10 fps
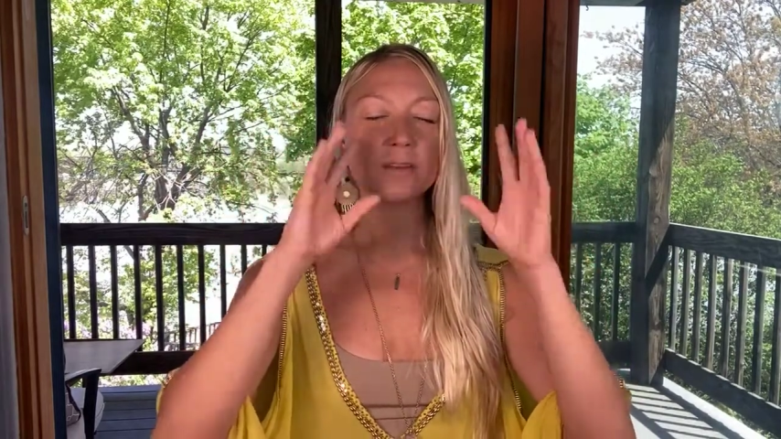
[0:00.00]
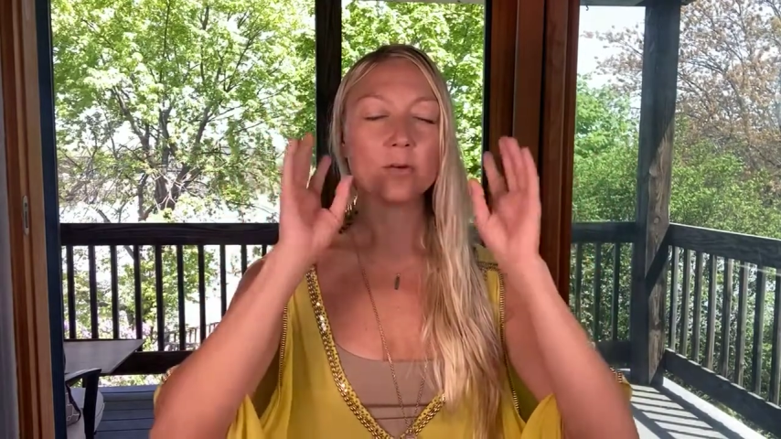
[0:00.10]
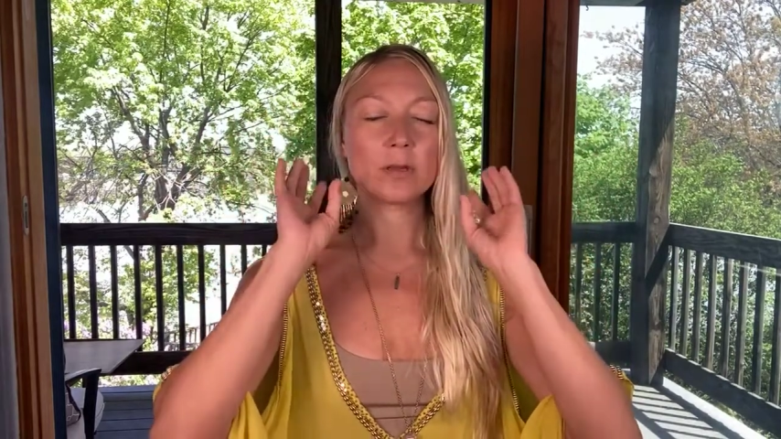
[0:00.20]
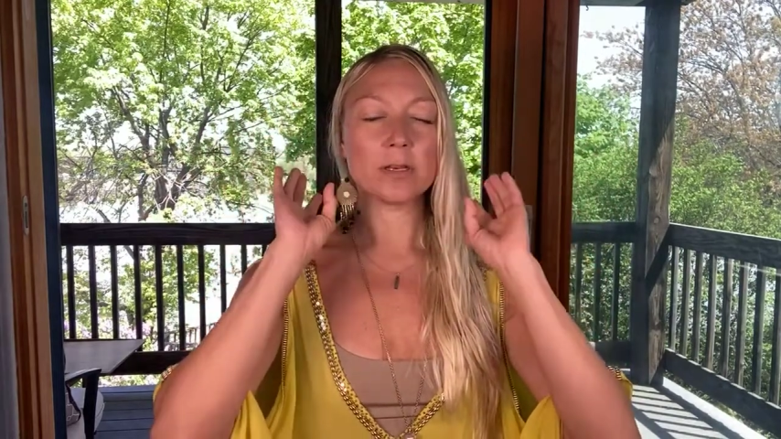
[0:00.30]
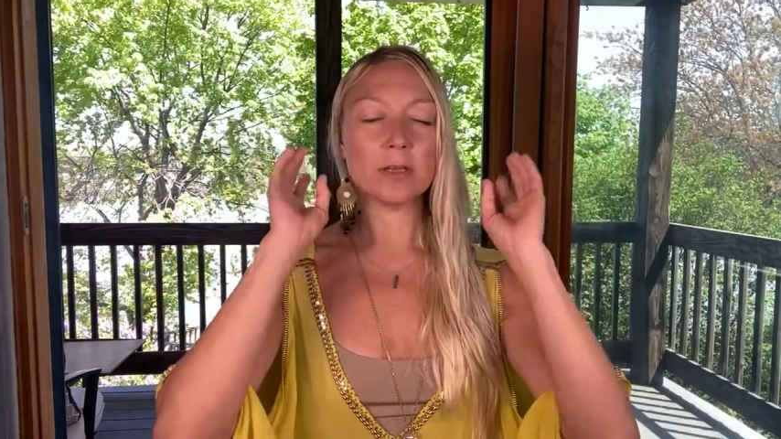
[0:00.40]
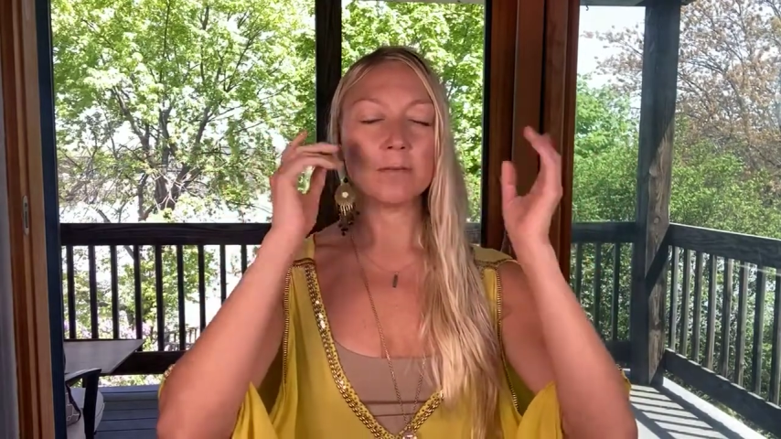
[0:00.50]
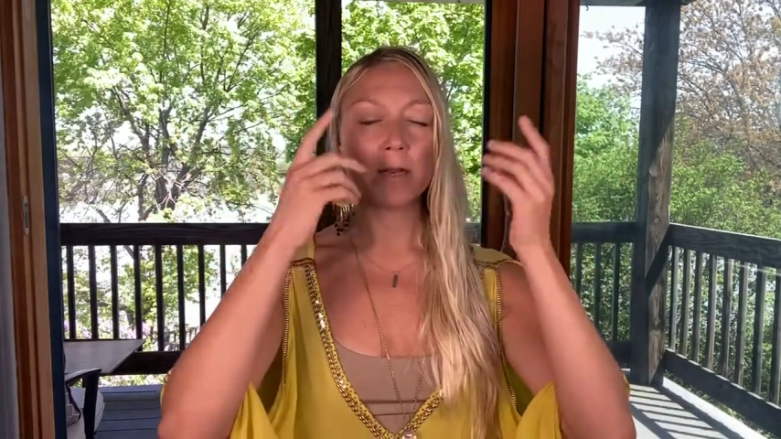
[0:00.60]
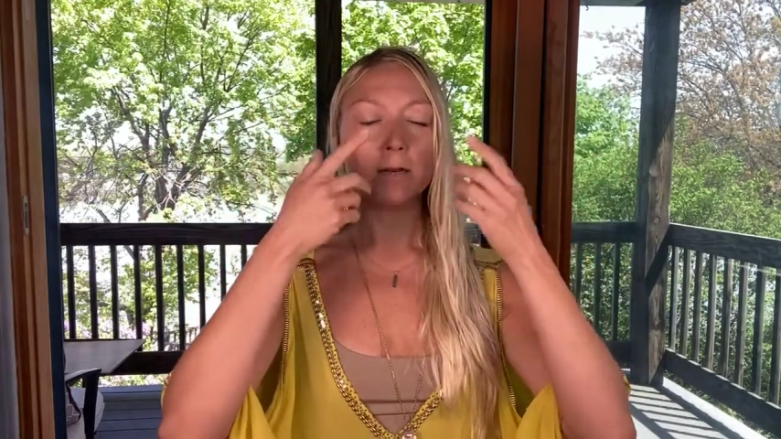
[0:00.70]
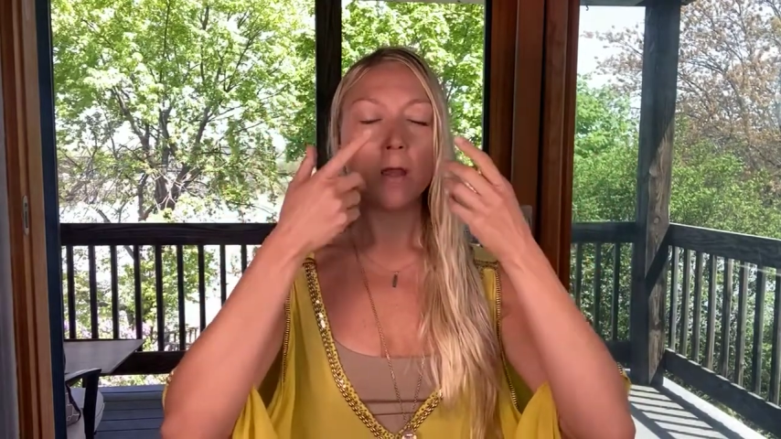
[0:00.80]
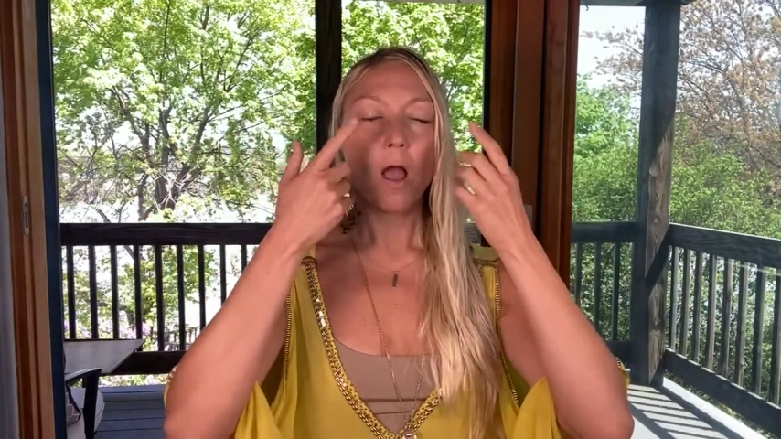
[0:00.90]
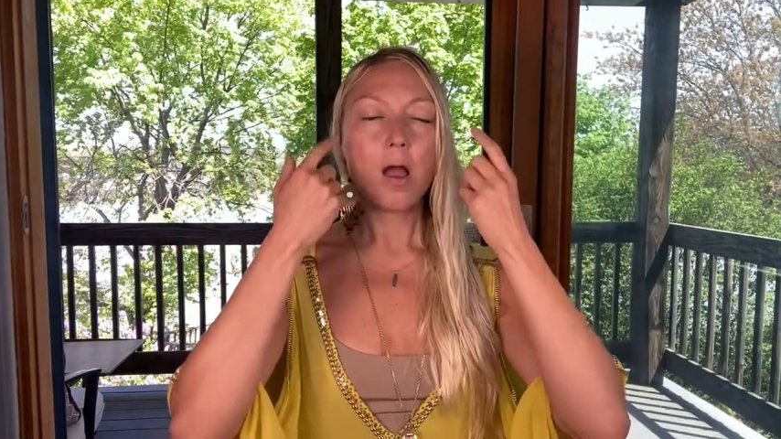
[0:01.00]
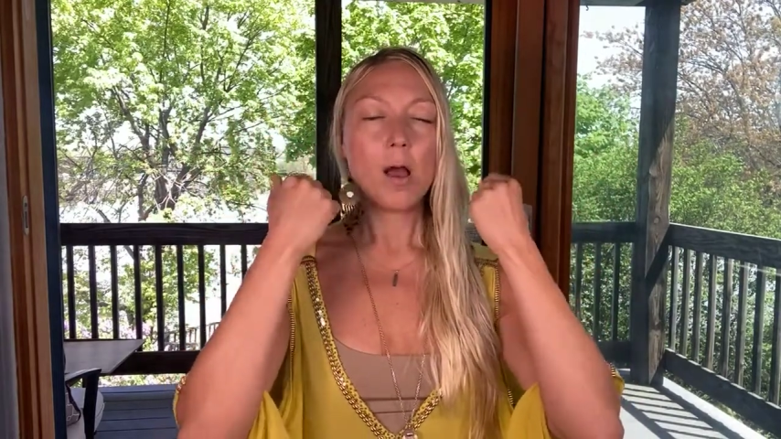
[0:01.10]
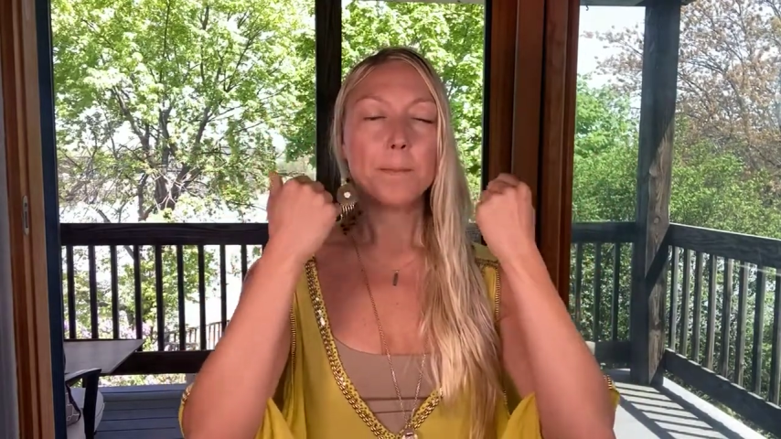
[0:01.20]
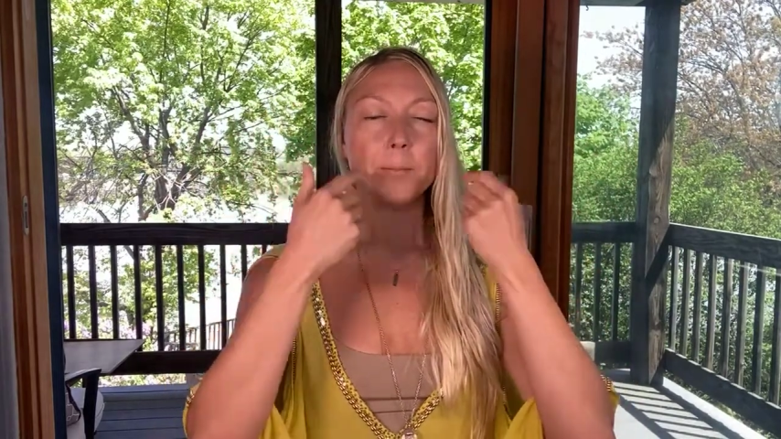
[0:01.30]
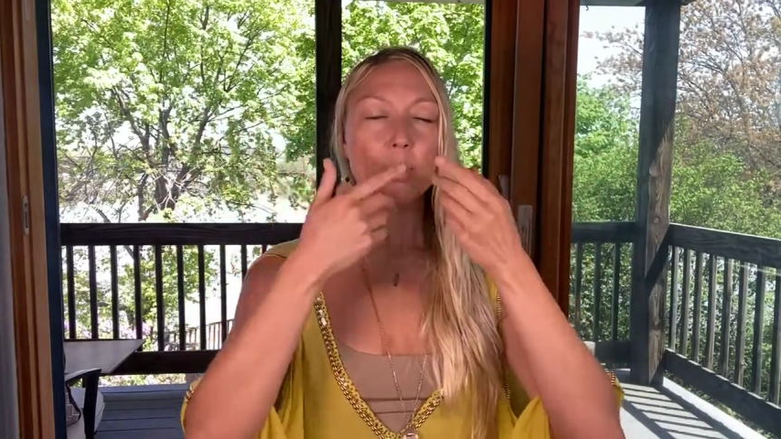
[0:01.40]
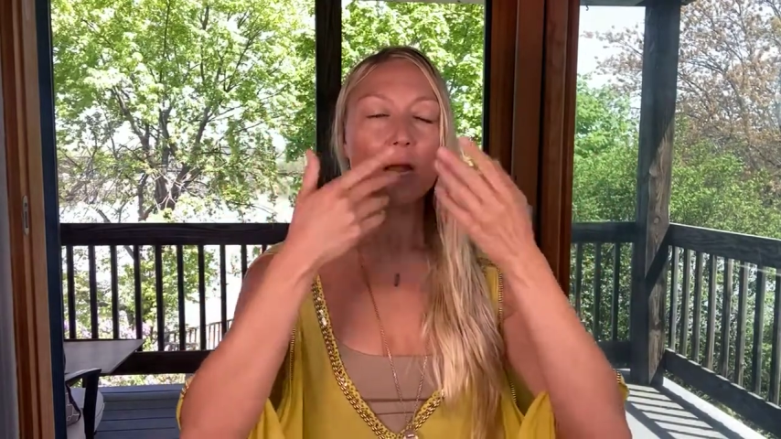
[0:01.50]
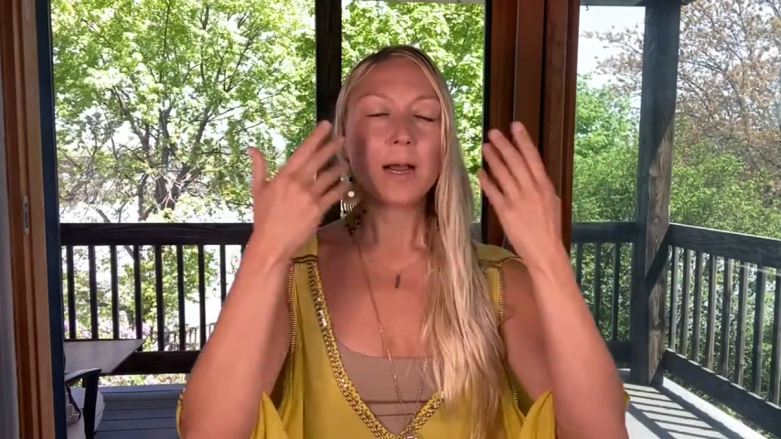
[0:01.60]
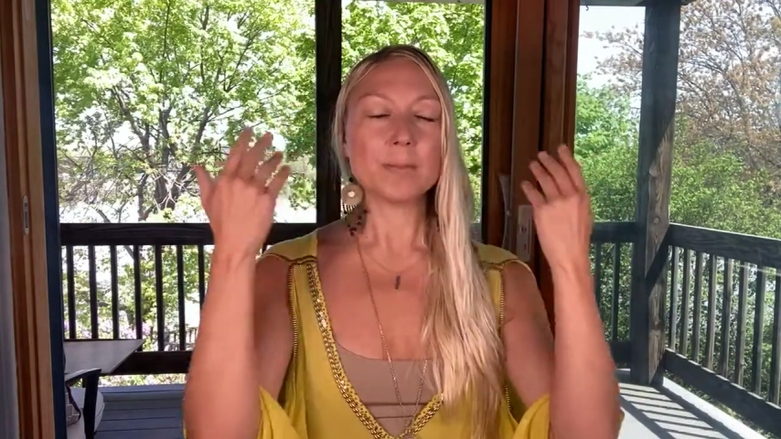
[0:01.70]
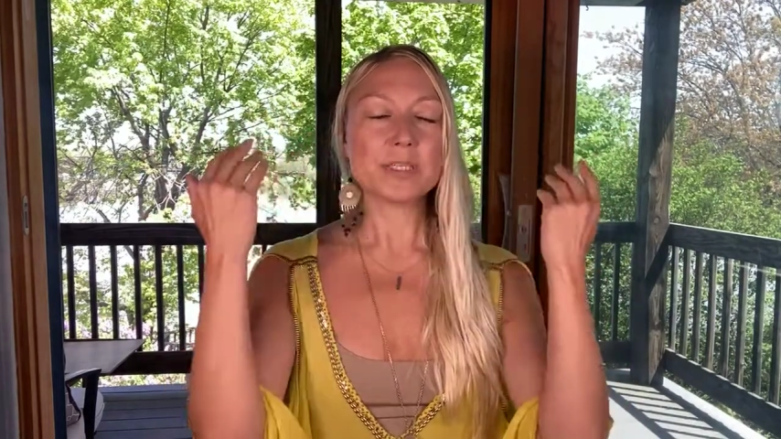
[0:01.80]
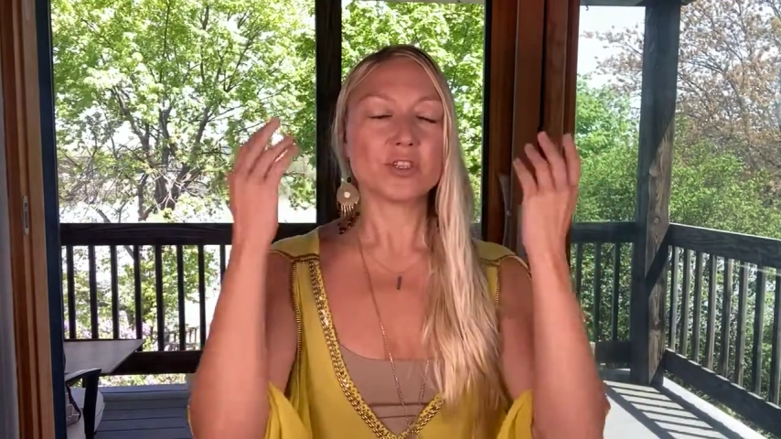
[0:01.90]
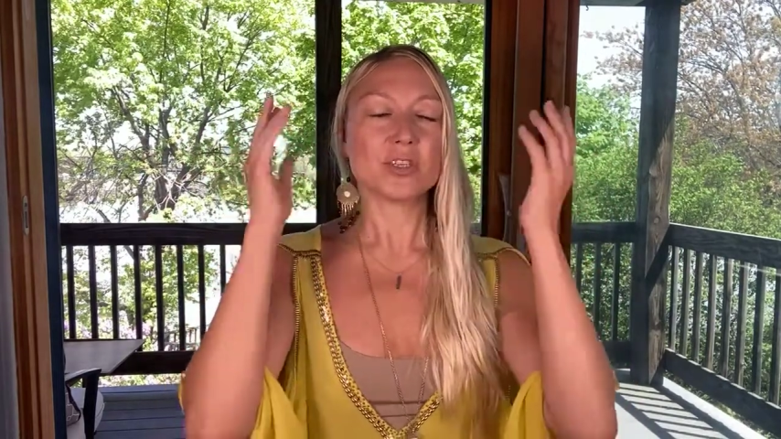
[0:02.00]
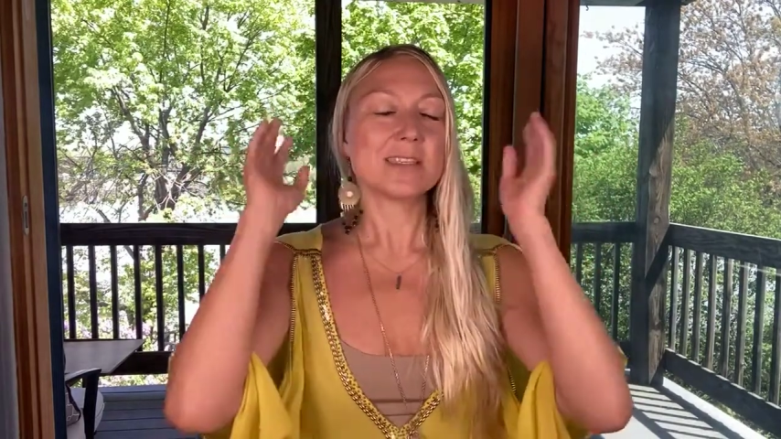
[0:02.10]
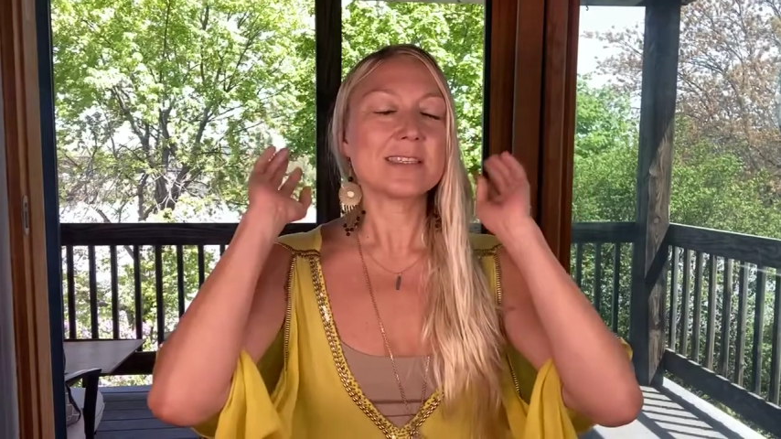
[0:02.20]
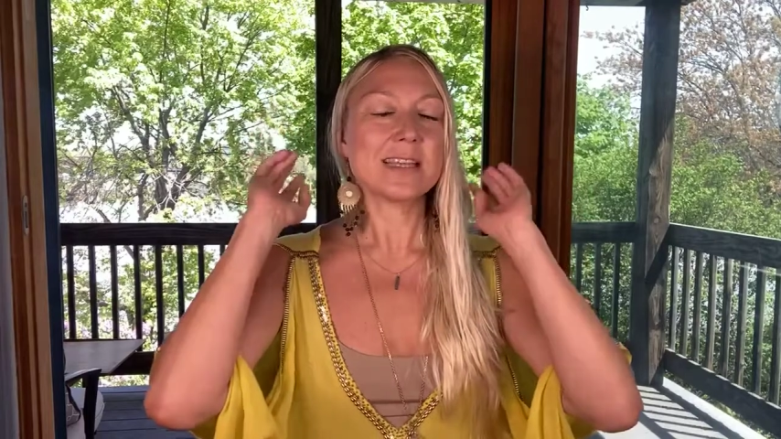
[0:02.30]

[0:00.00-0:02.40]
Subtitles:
You can even perhaps just